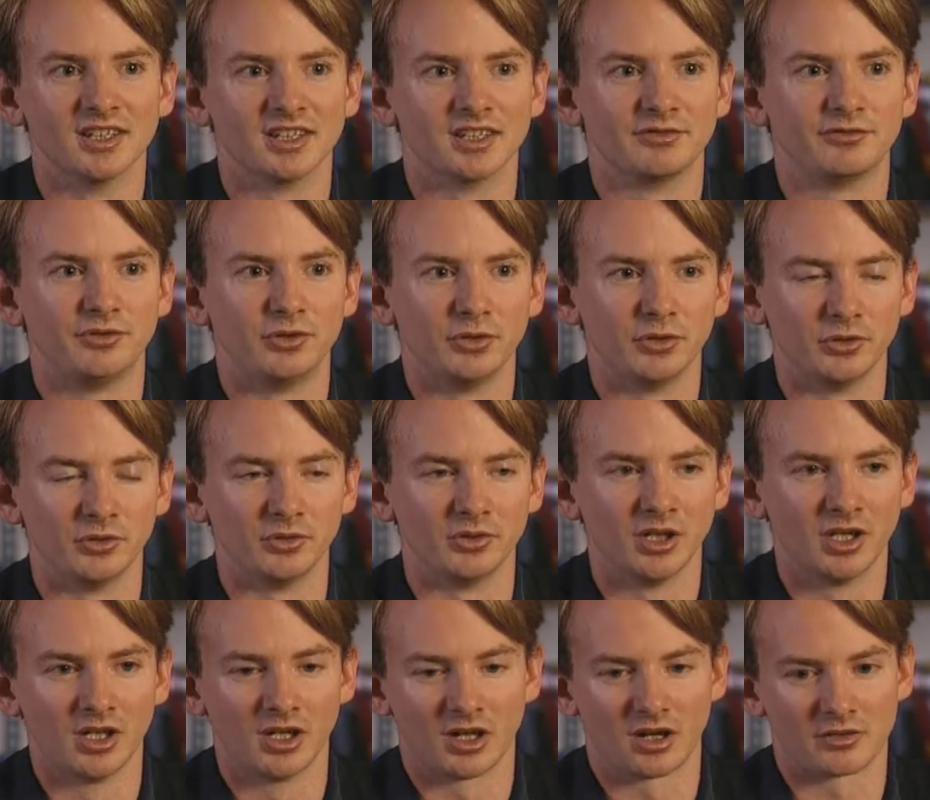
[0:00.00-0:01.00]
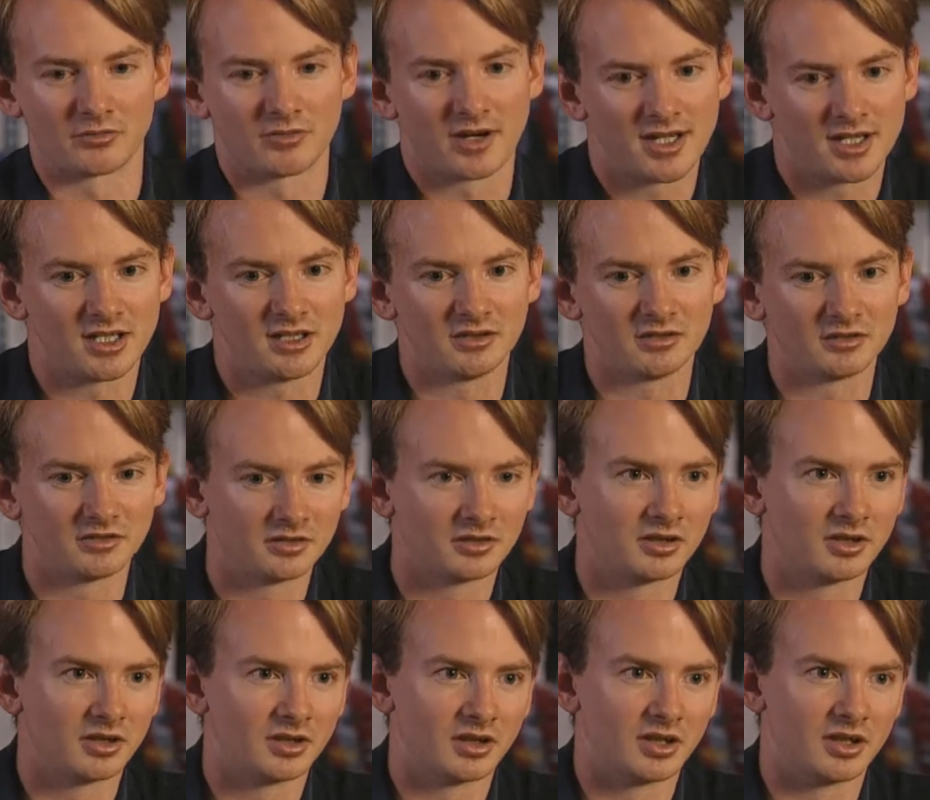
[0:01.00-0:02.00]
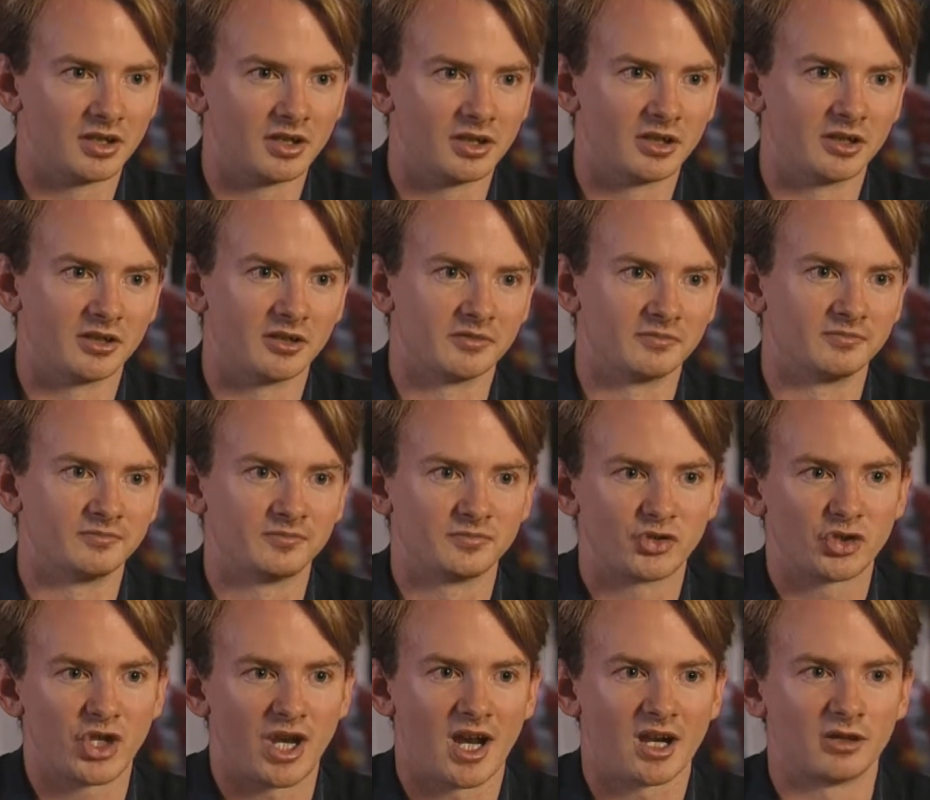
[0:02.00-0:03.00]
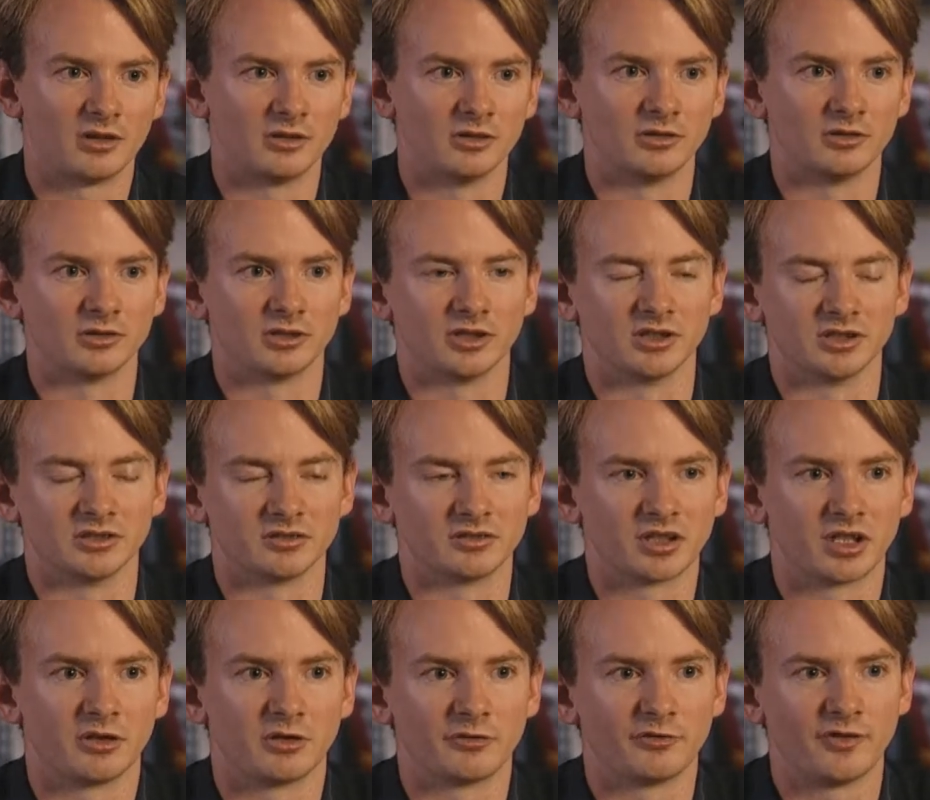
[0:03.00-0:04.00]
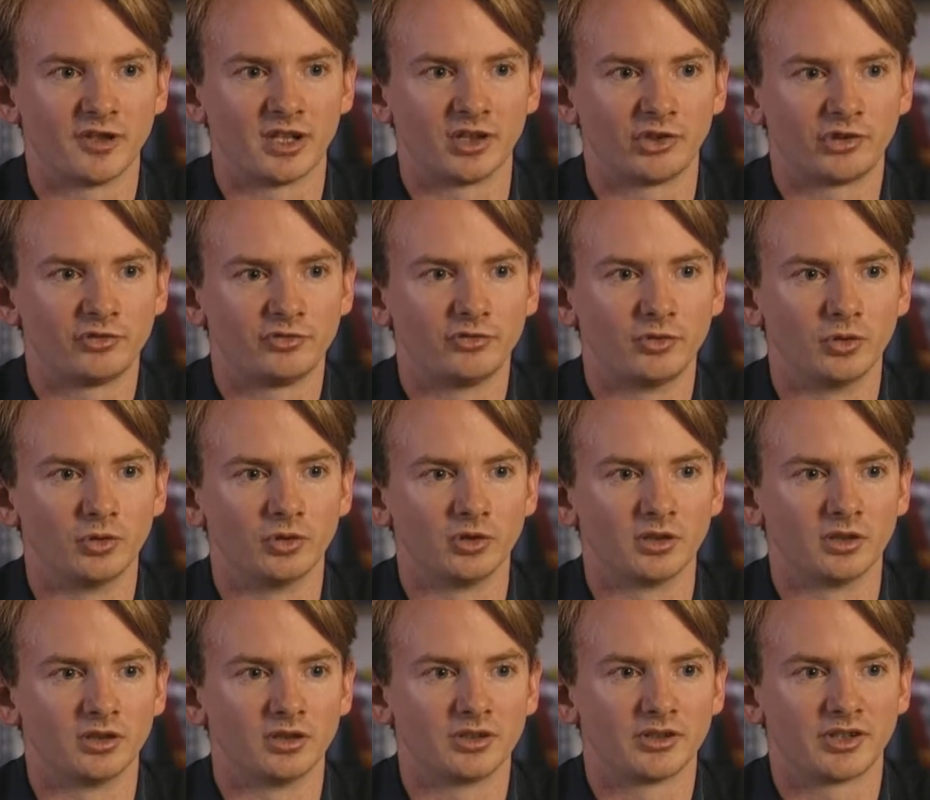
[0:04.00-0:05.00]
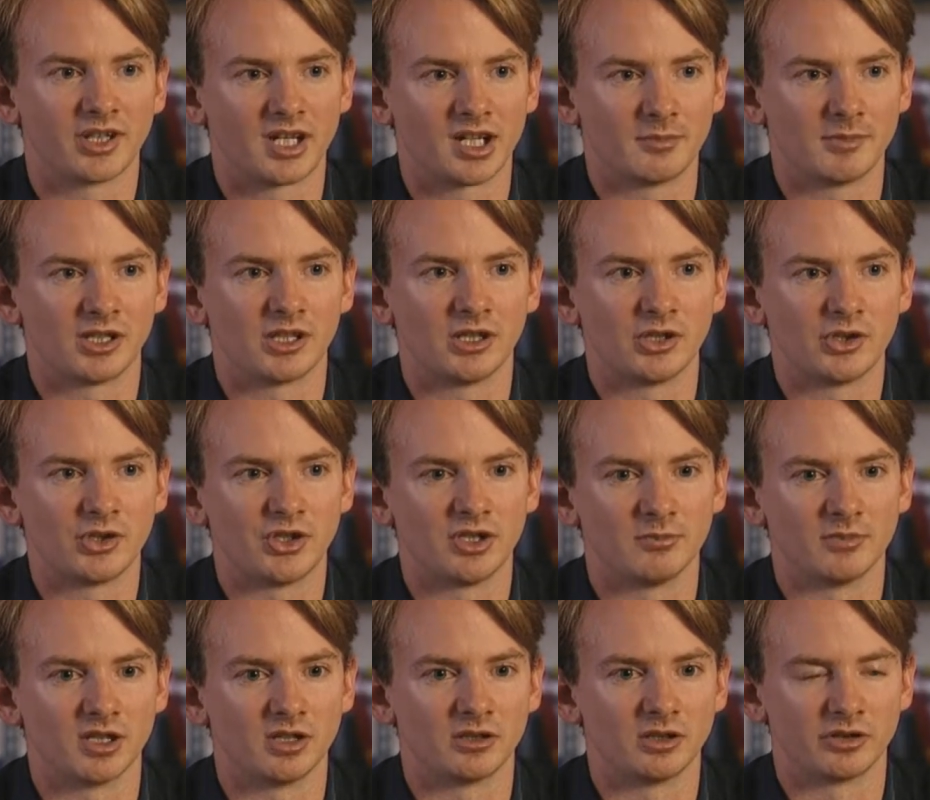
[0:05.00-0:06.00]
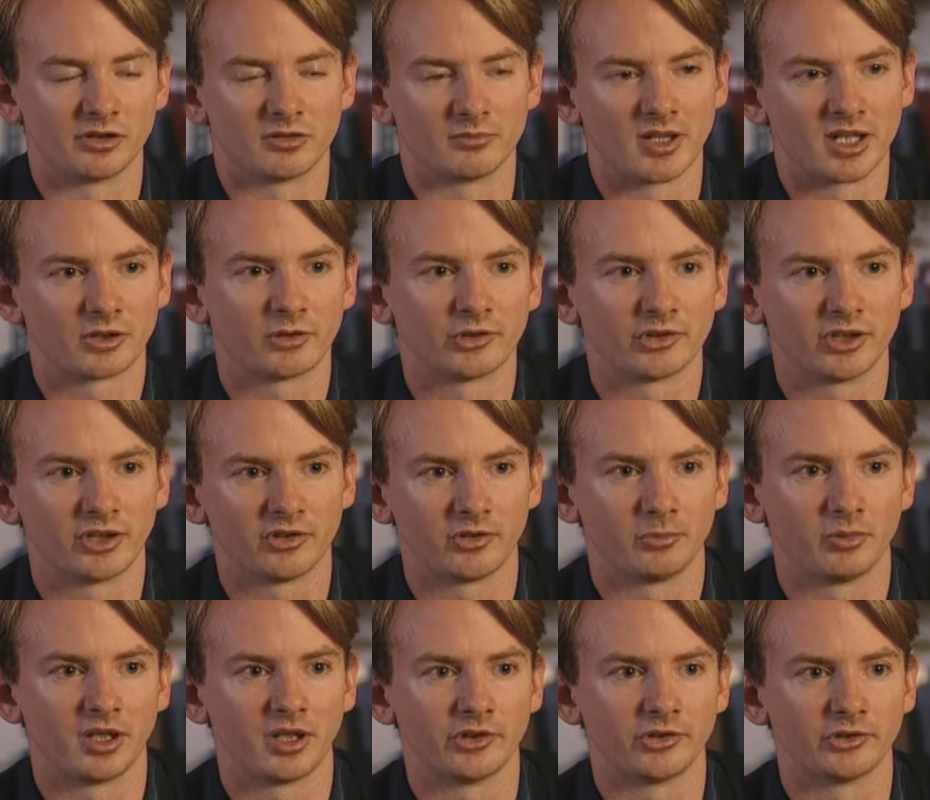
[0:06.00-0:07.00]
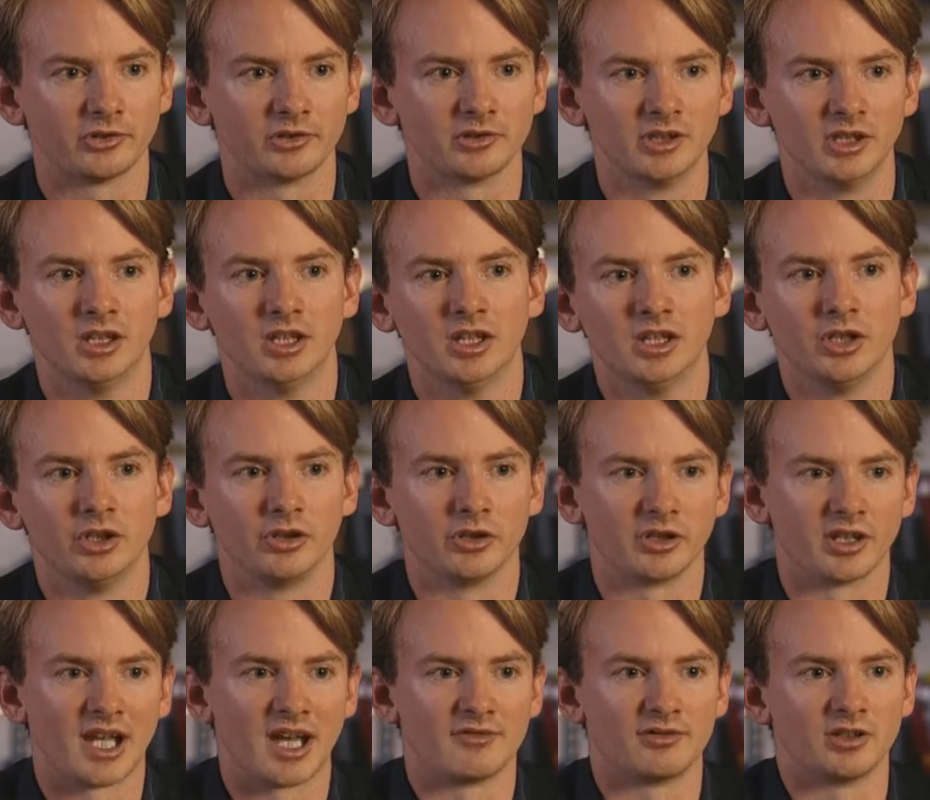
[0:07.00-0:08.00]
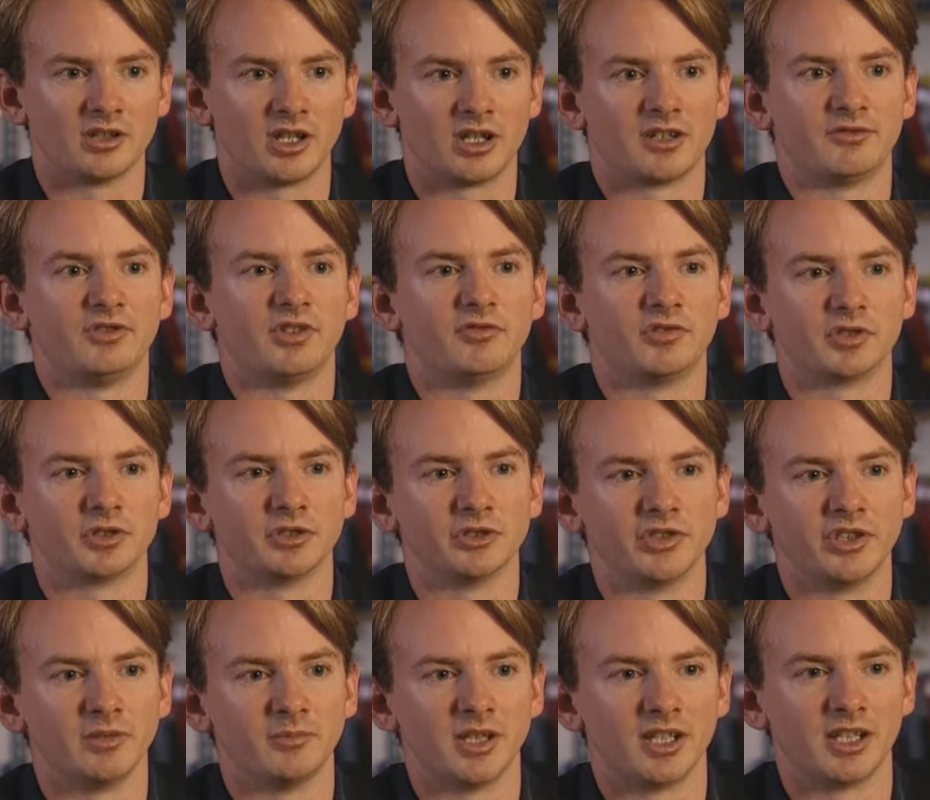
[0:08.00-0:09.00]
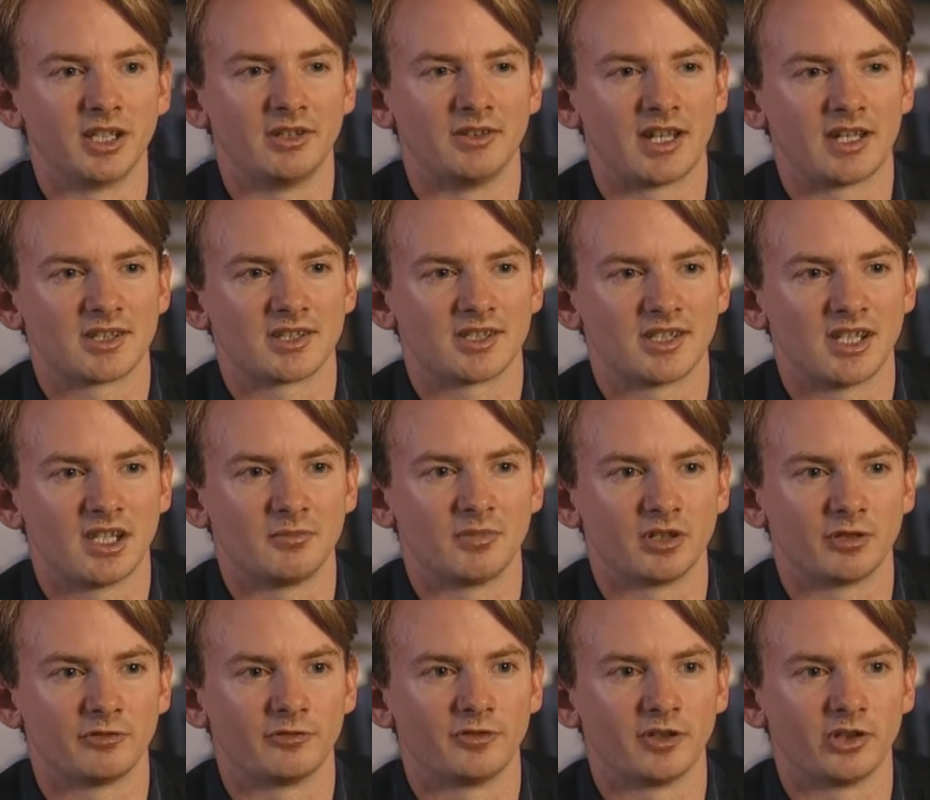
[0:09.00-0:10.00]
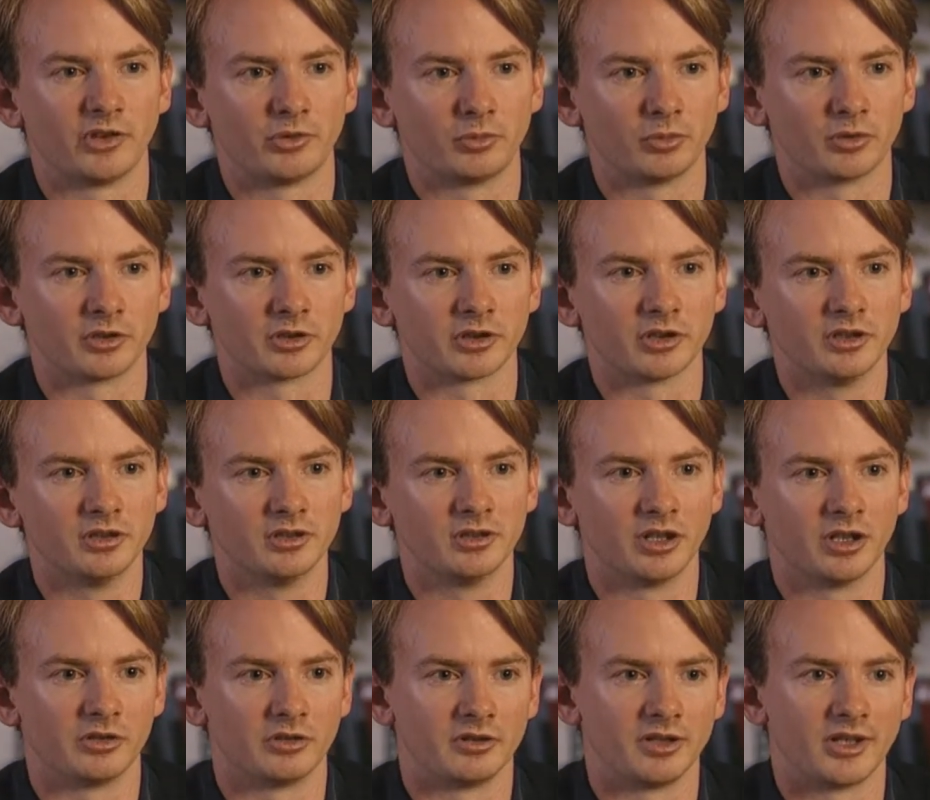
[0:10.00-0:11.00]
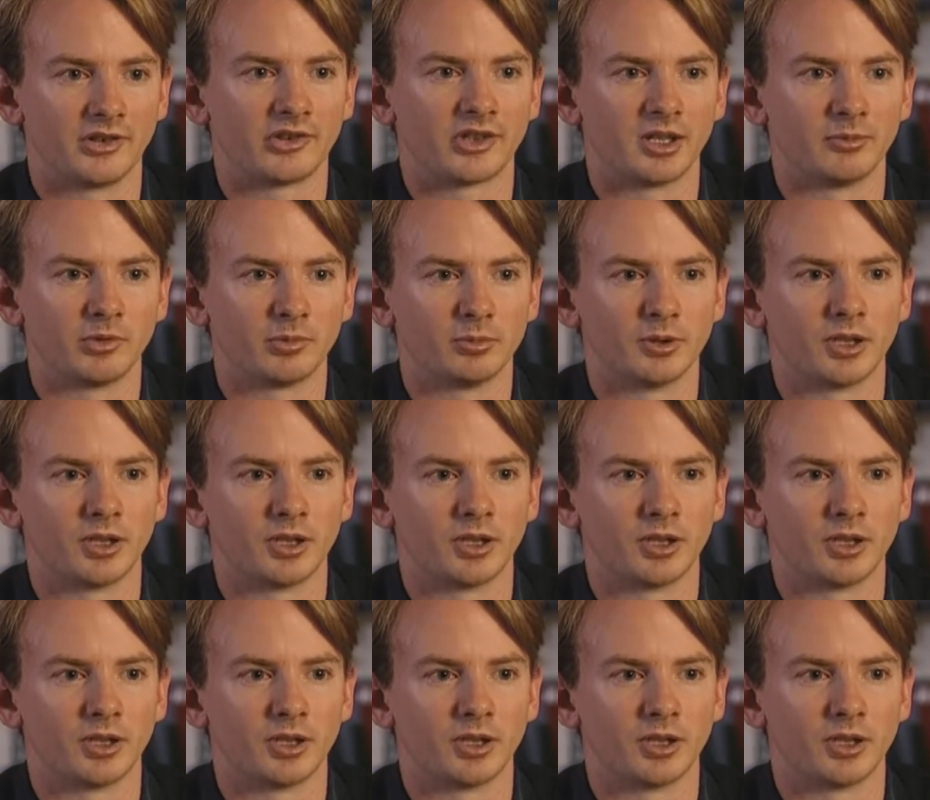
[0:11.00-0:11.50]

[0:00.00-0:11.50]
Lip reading: If you are writing a channel or an interface for dynamic HTML under Microsoft's browser, you're going to have a lot of difficulty making that same interface work under Netscape's